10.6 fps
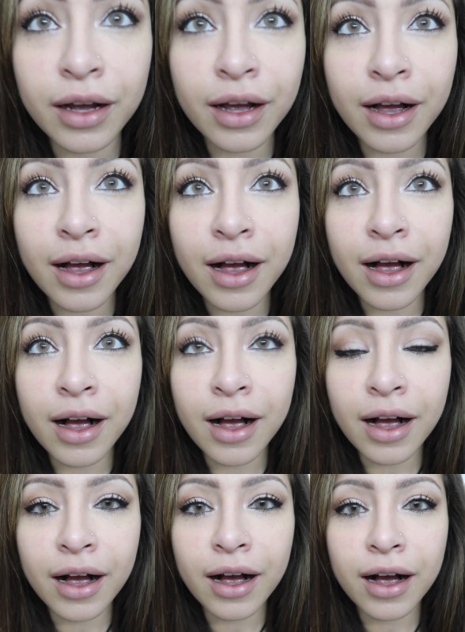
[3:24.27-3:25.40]

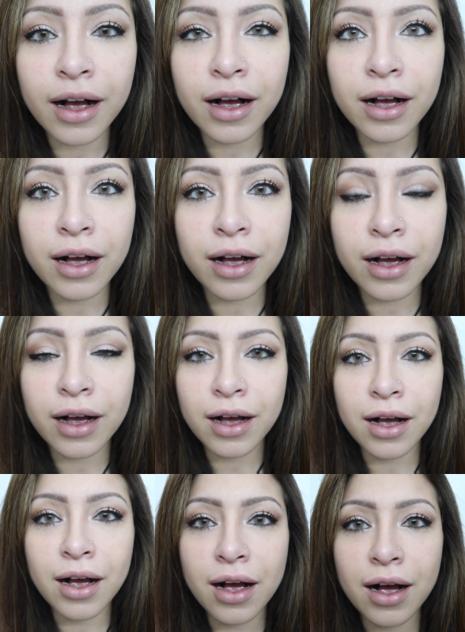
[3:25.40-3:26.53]

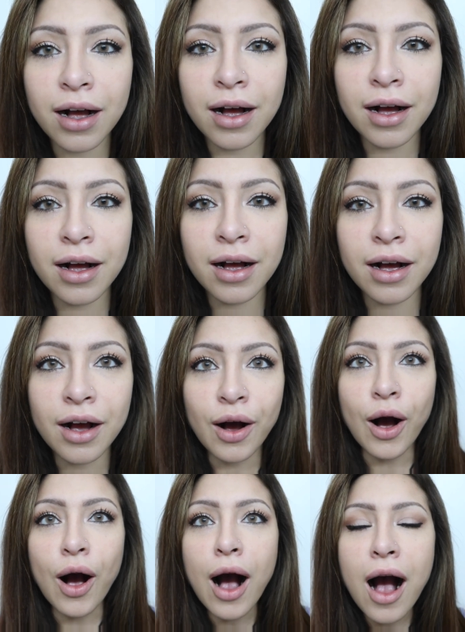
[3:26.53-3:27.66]

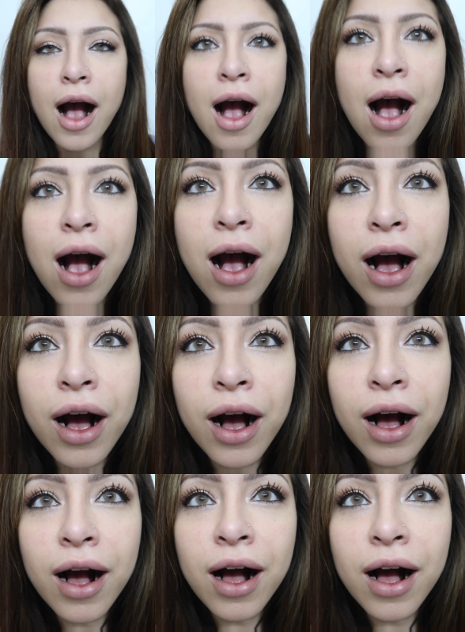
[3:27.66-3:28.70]
Nothing is said.